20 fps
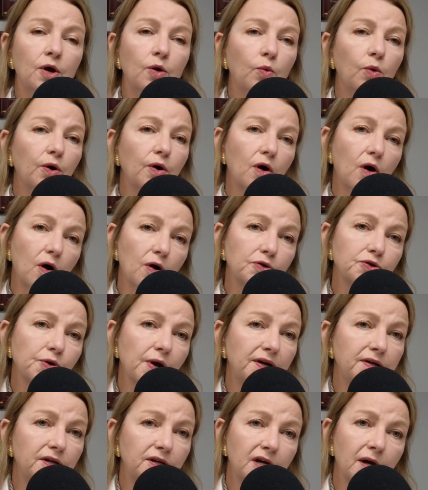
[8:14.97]
We're all
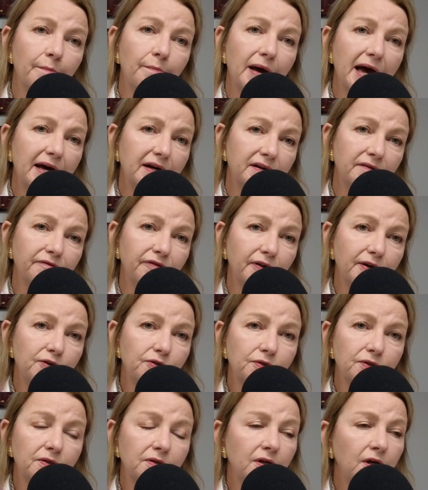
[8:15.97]
trying to combat
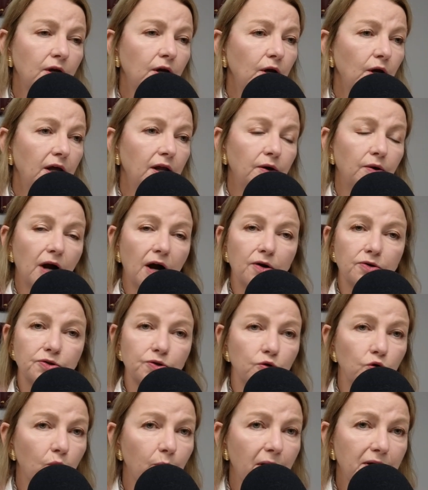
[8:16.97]
inflation, and our
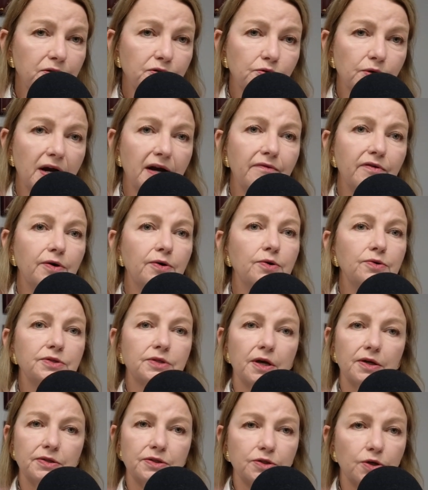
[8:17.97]
school bus drivers,
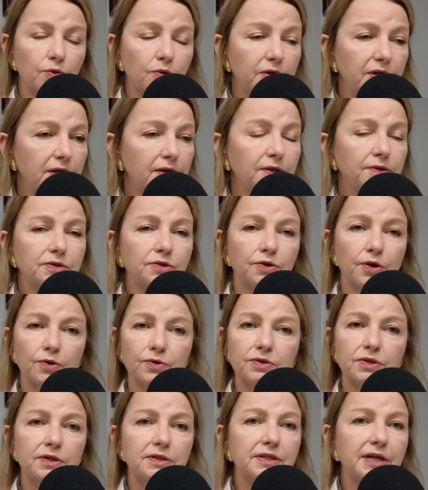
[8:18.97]
custodians,
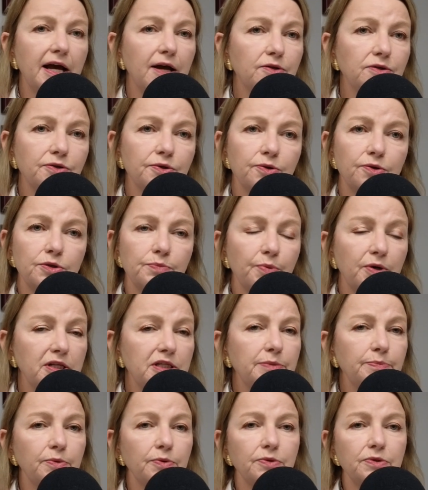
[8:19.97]
nurses, counselors,
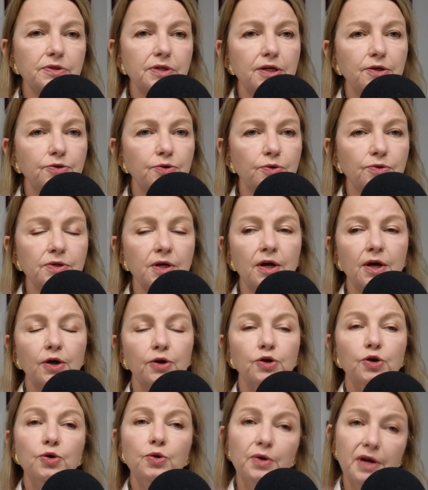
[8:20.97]
principals, teachers,
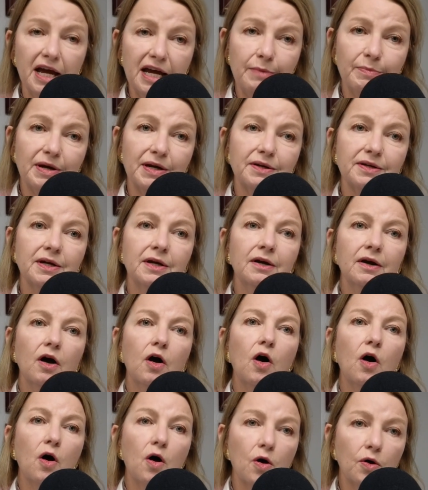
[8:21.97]
you name it,
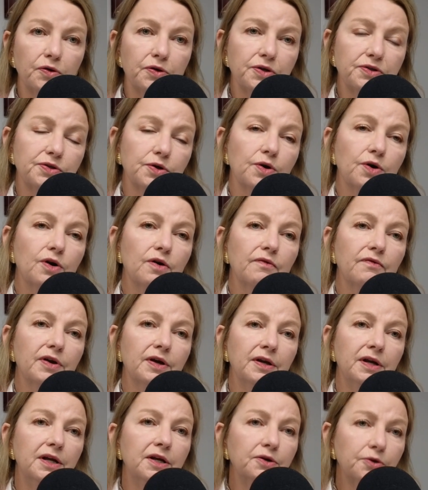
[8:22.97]
all deserve
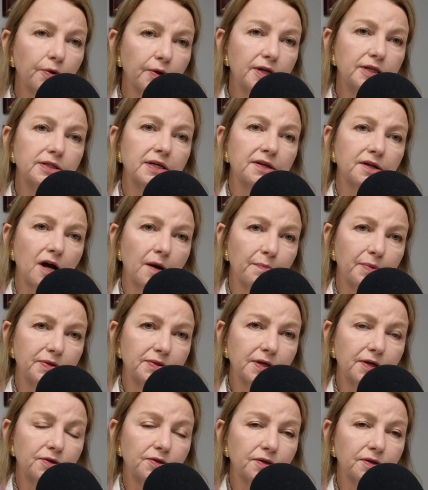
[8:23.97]
an increase in
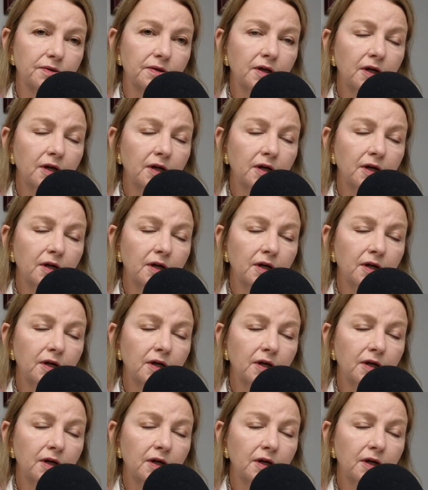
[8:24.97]
compensation.